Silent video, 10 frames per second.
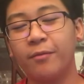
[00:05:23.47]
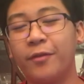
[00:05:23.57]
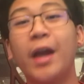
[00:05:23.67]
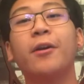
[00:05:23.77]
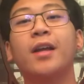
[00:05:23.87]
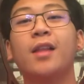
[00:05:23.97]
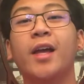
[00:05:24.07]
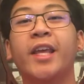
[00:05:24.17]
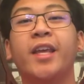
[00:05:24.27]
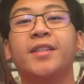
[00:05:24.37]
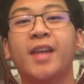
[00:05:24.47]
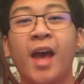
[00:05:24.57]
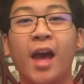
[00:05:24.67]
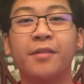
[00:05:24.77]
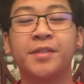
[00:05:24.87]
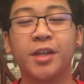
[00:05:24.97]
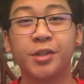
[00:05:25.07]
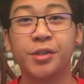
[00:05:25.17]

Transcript: very lucky to have such a